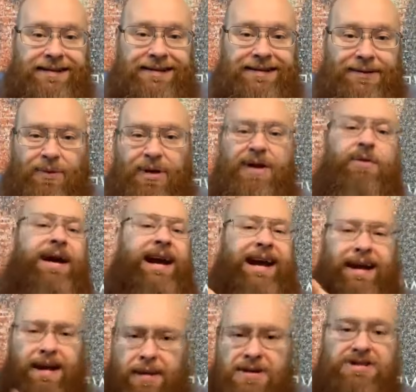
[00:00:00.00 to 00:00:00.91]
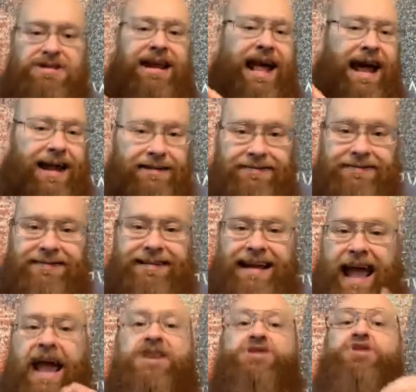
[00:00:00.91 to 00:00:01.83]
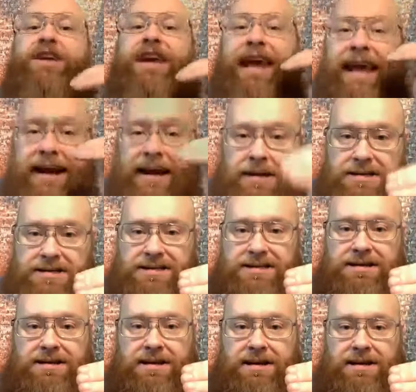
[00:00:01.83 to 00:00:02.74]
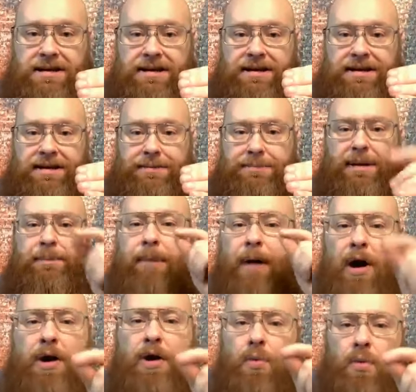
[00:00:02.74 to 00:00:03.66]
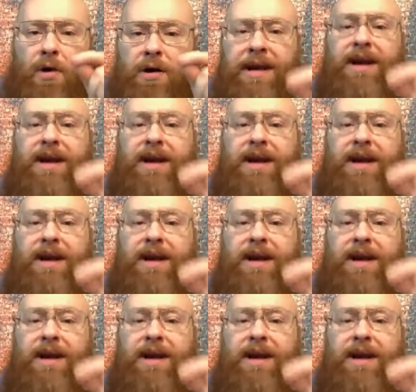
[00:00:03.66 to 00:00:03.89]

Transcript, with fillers: We reign in this life as kings. But part of ruling and